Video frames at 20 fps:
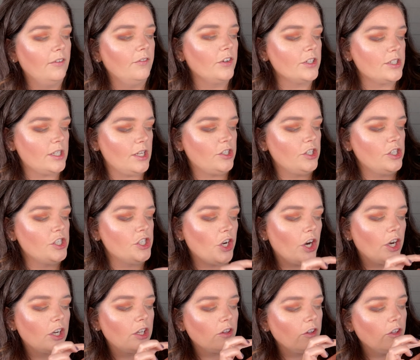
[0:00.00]
for such a
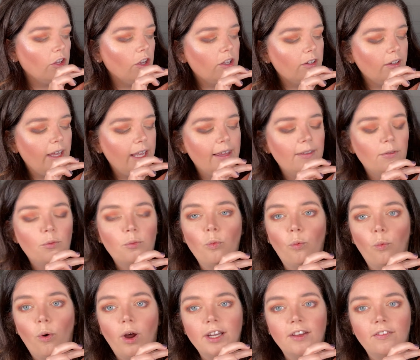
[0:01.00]
dark look, like
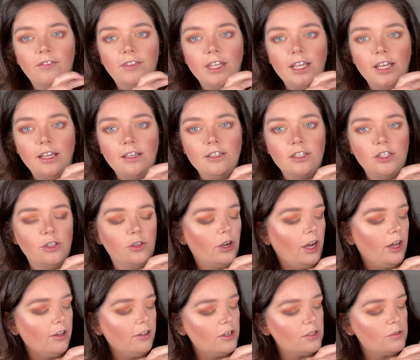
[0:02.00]
one of these two
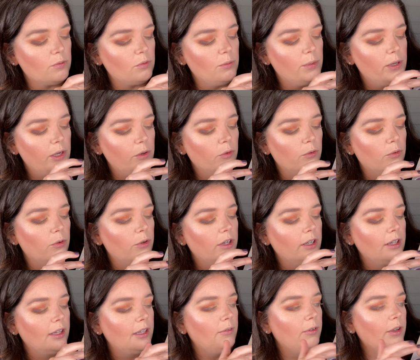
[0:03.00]
colors would be
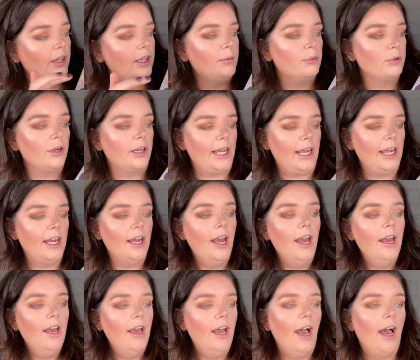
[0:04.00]
really, really pretty.
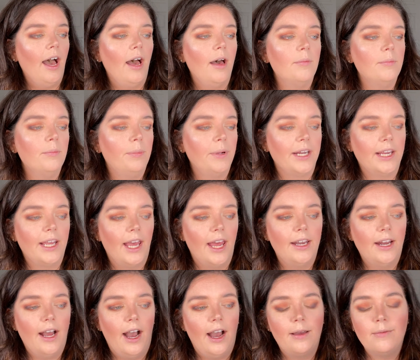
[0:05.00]
But
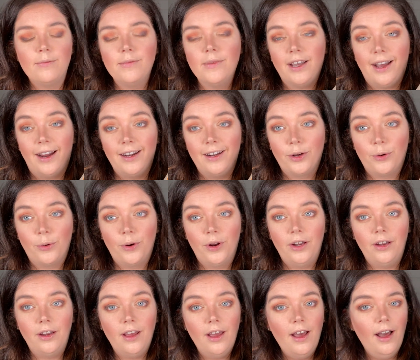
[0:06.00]
again, I'm kind of
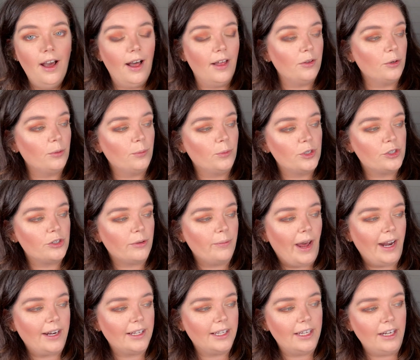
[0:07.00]
going a little more
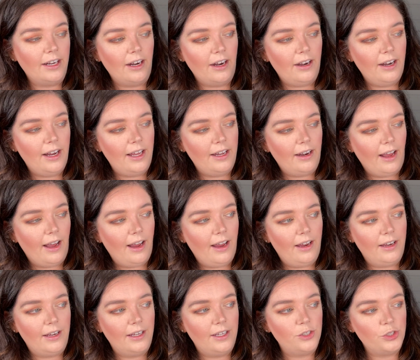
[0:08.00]
dramatic here, and I
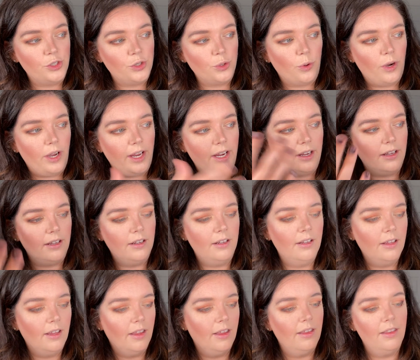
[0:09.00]
enjoy
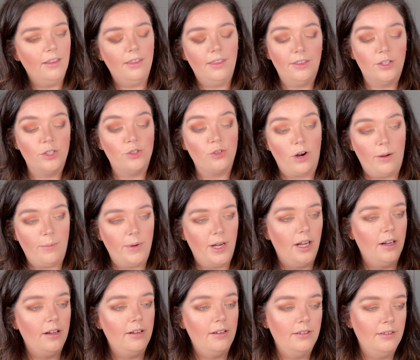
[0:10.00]
the
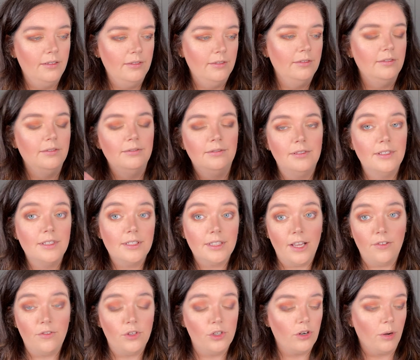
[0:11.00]
drama.
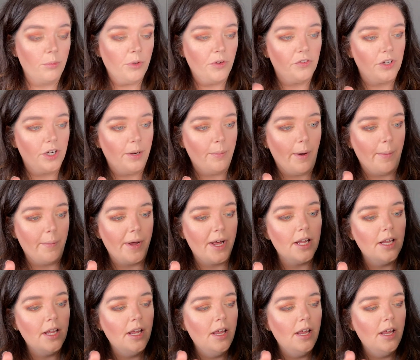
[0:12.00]
Save the drama for your mama.